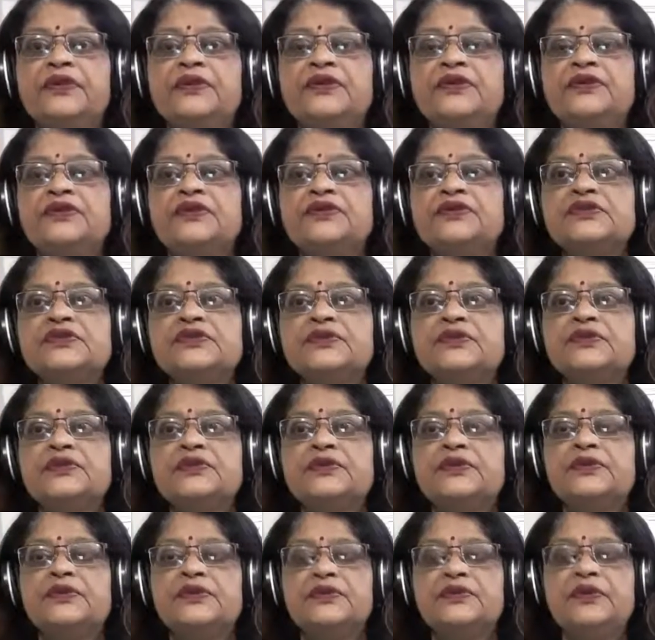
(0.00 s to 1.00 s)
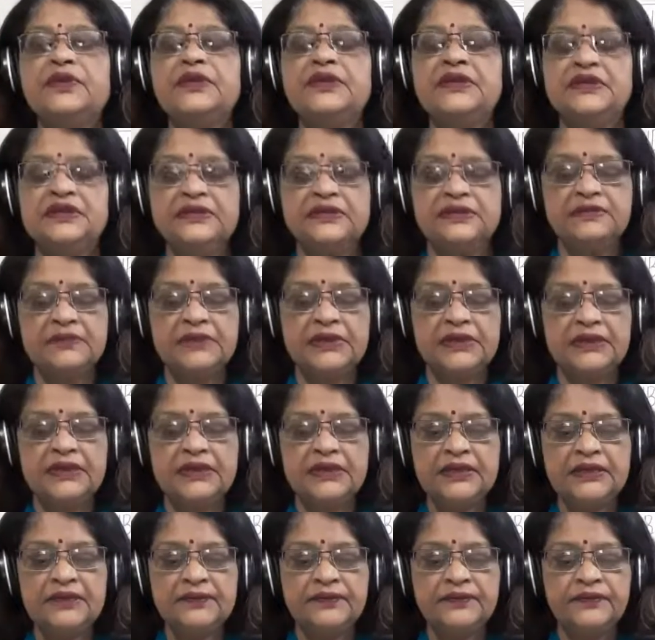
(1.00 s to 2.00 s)
so what he is
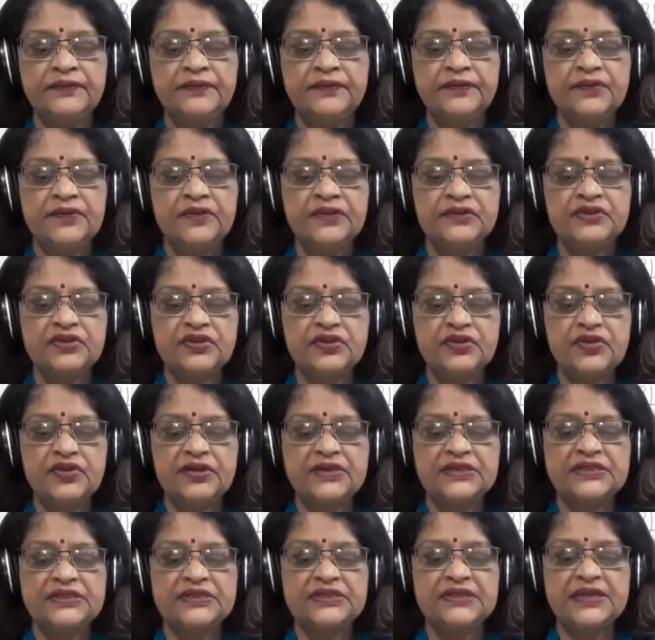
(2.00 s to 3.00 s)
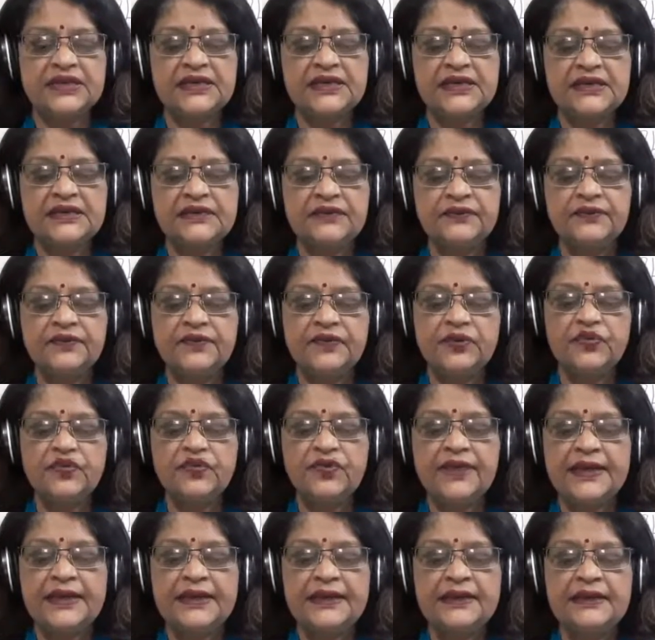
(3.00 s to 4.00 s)
speaking, Gerard is telling,
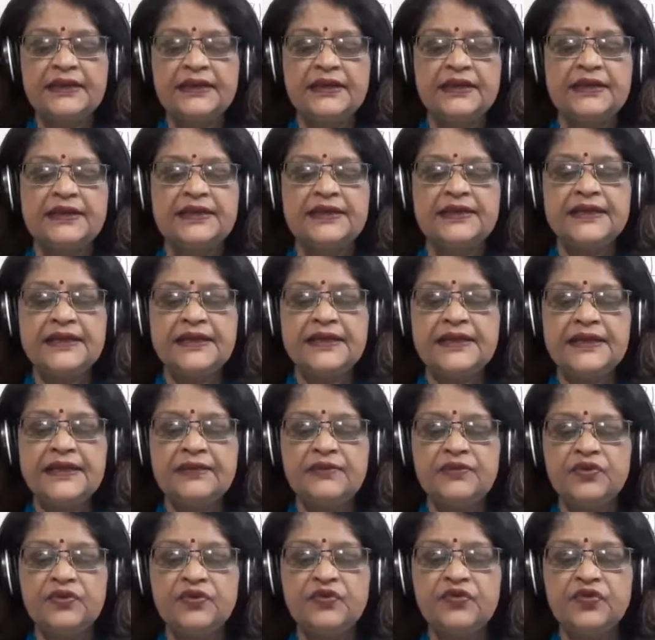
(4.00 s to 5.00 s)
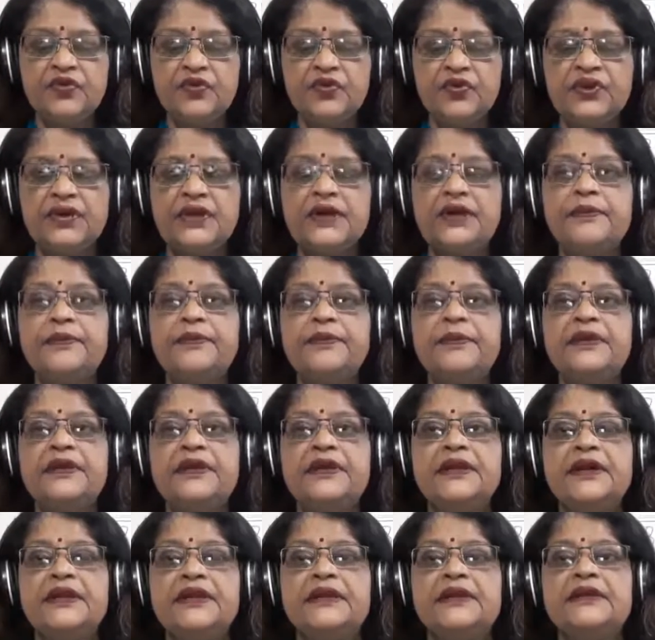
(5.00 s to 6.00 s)
well, tell him to phone up
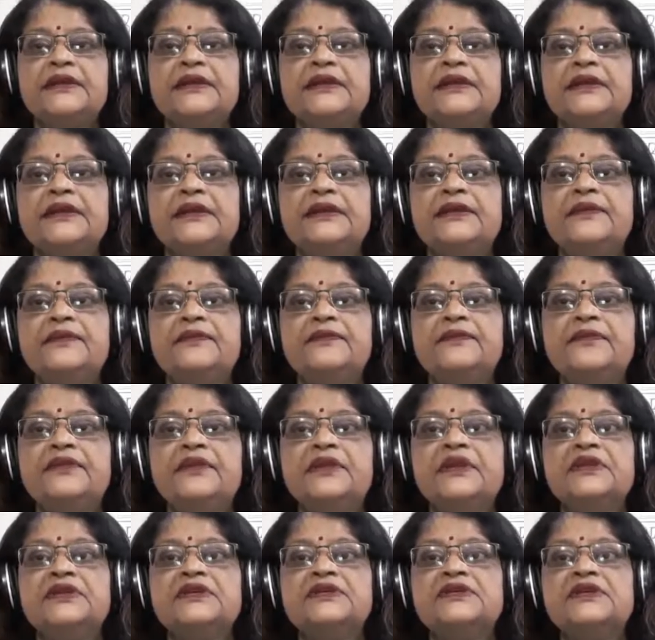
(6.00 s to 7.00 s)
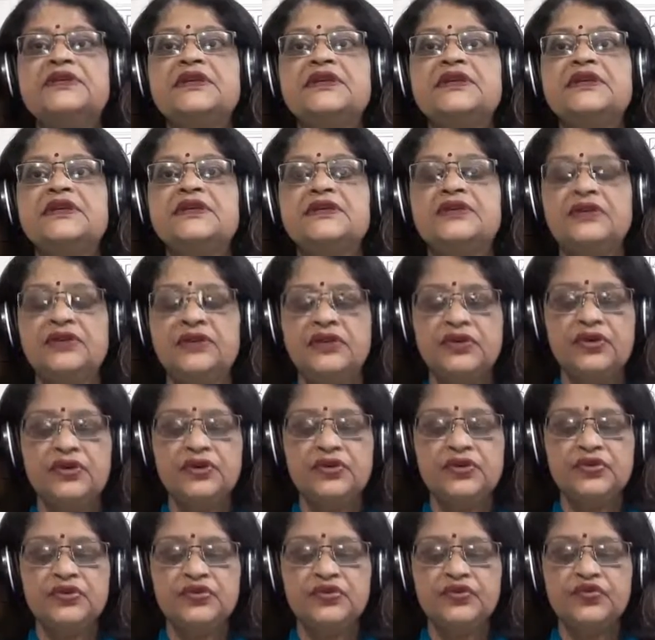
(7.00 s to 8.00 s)
directly. He is telling
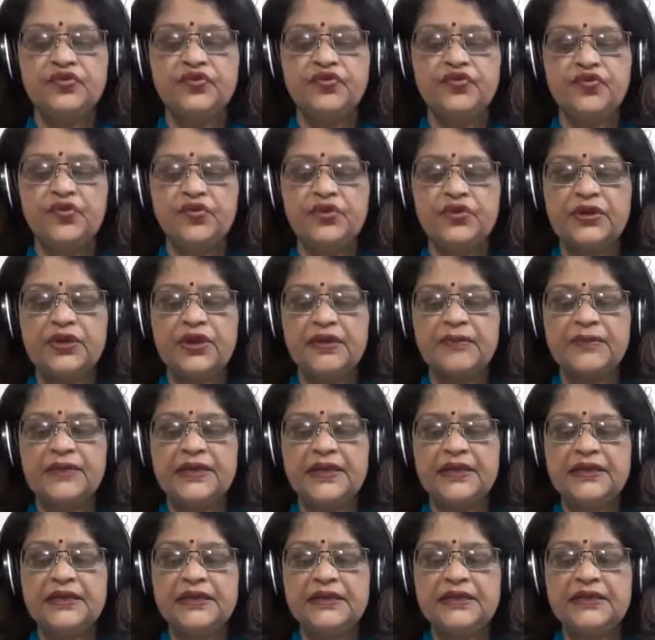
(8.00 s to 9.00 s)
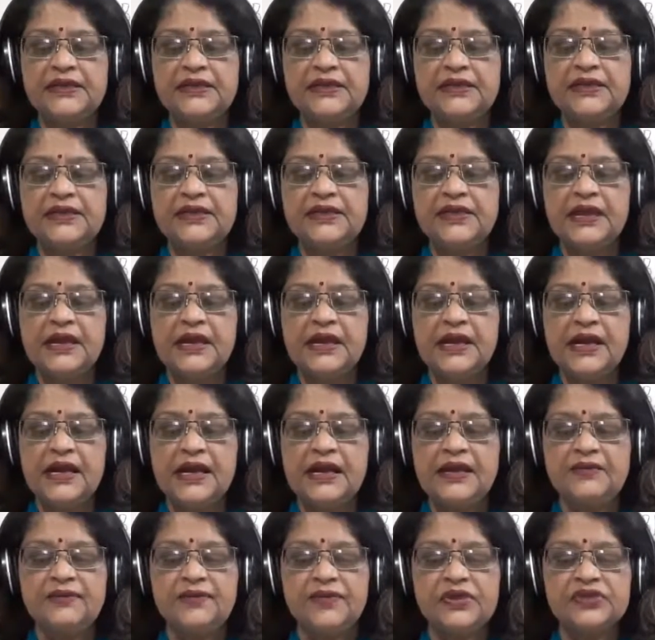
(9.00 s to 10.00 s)
to phone up directly.
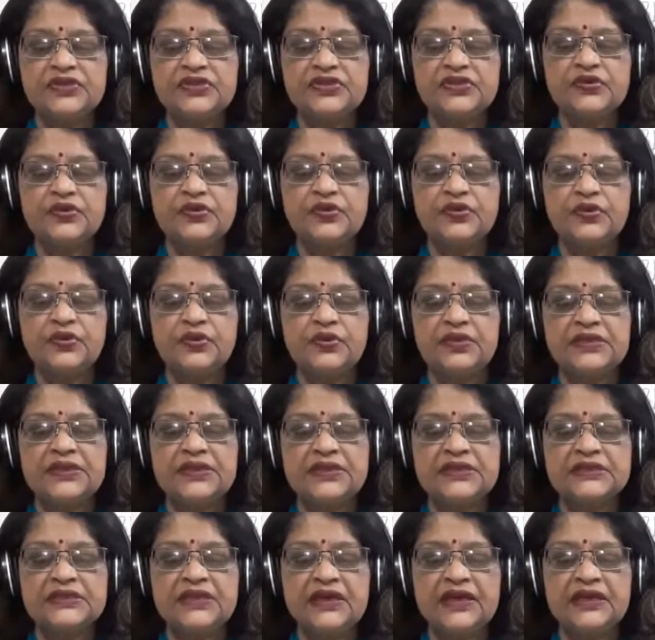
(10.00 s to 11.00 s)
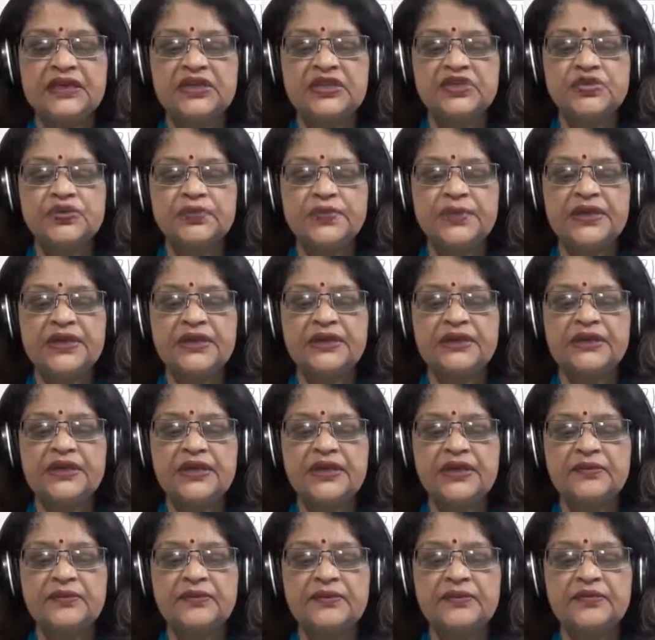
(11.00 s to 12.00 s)
I must know. Yes, I expect
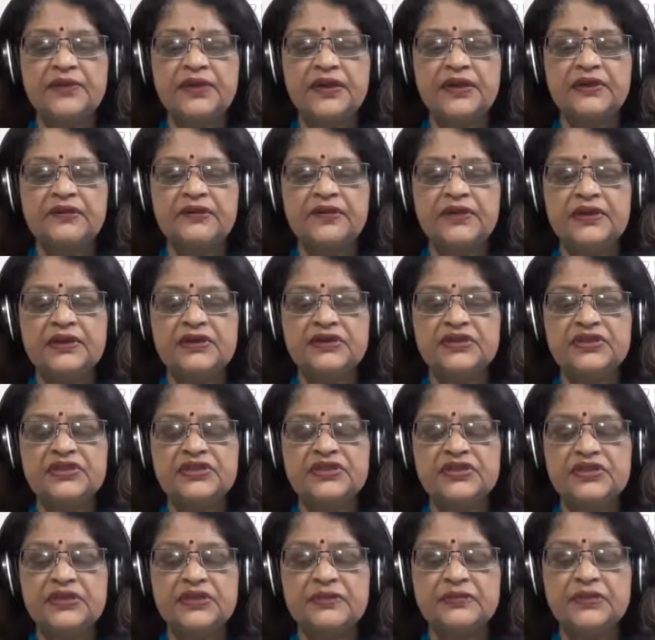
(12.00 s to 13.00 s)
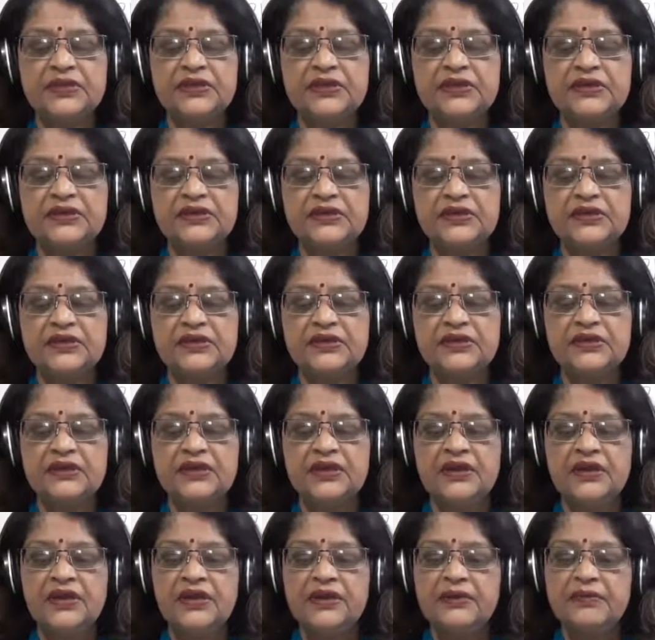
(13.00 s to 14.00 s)
I will still be here,
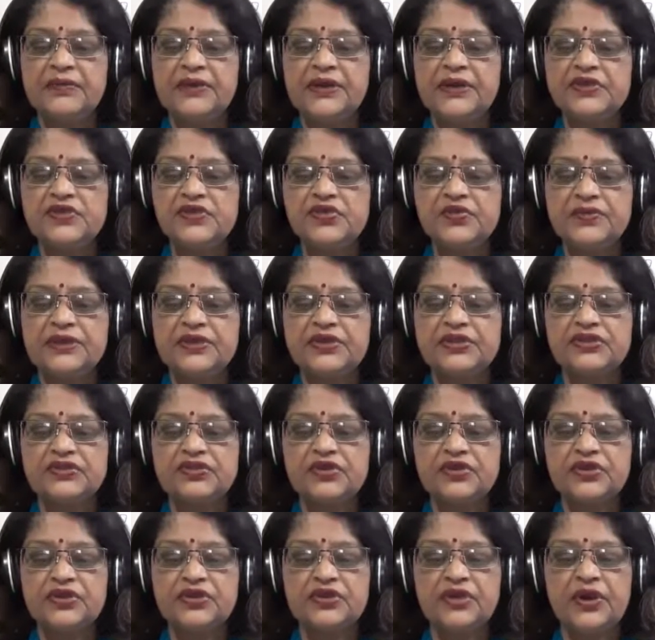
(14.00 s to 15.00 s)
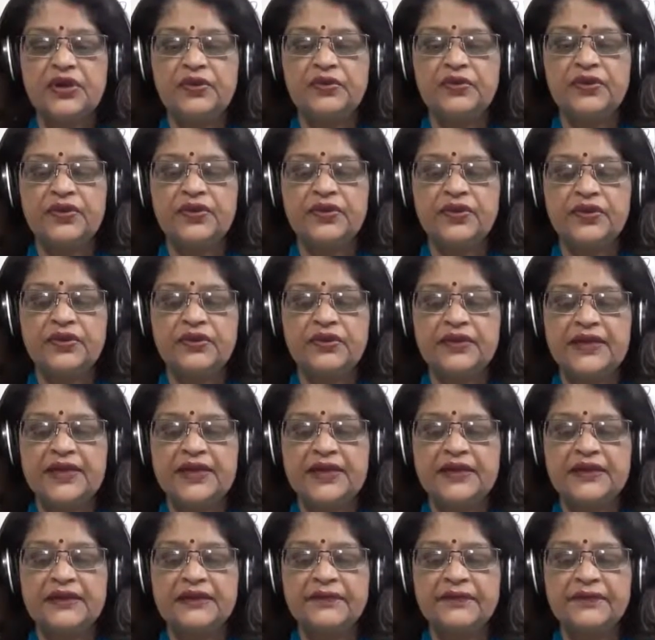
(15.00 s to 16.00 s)
but you must not count on
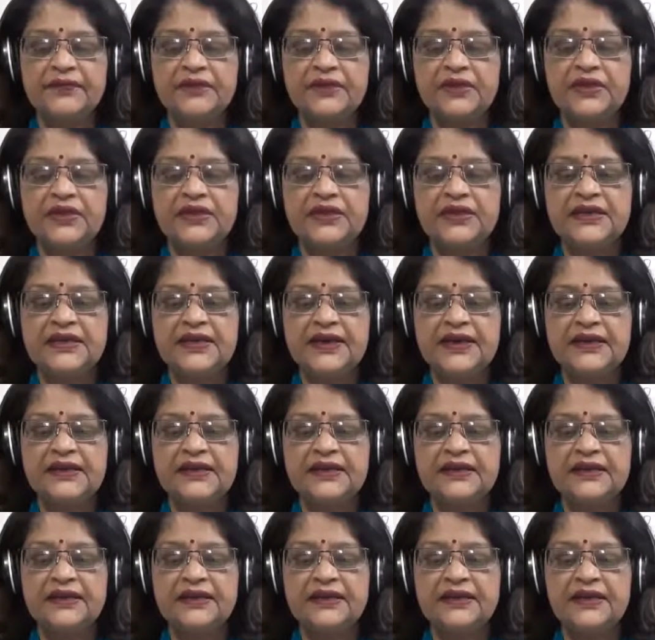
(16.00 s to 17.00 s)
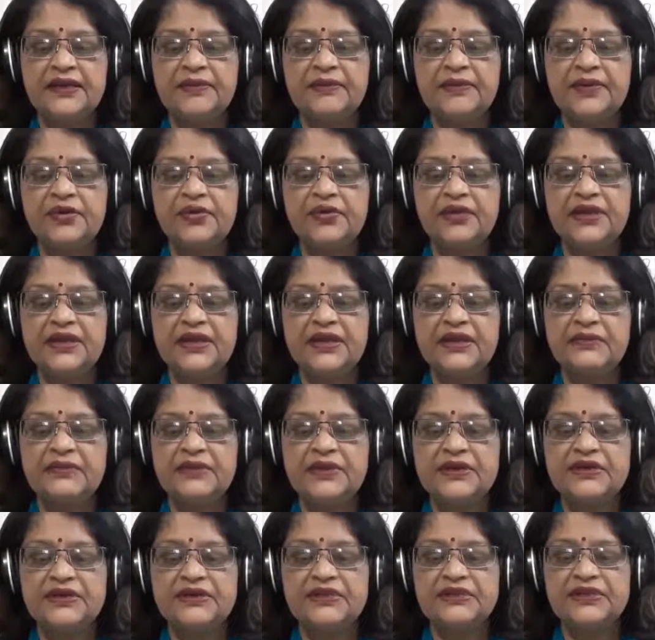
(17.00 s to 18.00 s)
that. In about 10
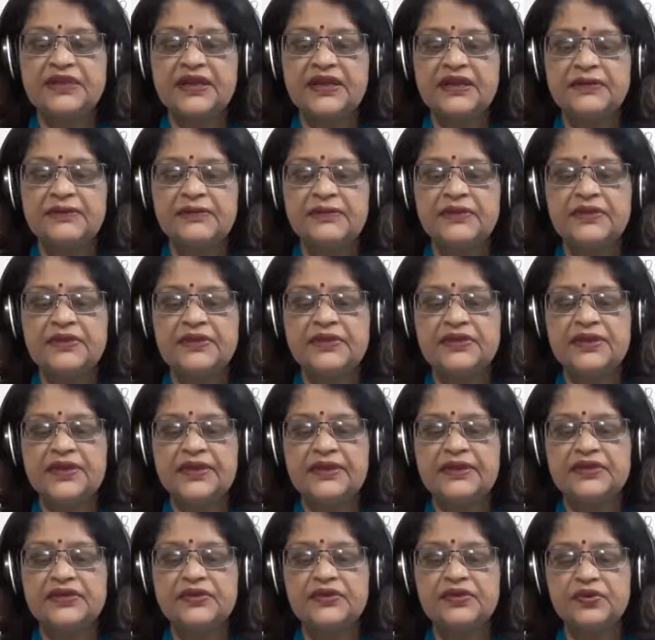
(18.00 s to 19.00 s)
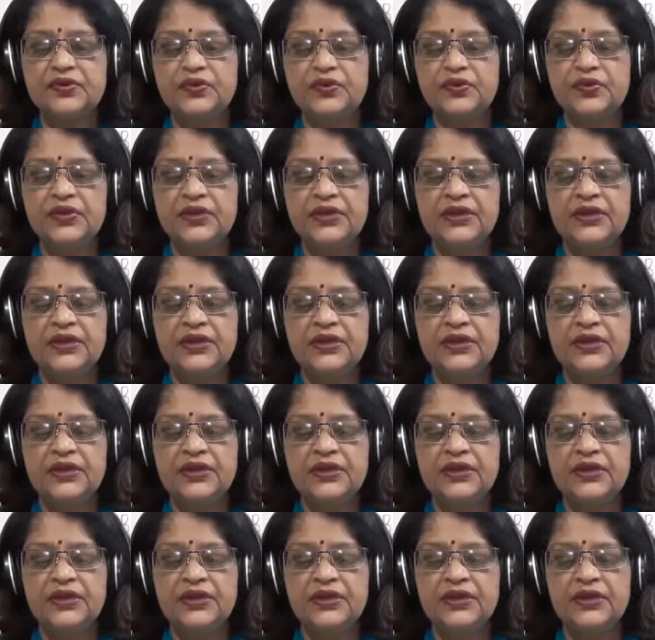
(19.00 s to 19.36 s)
minutes time, right ho.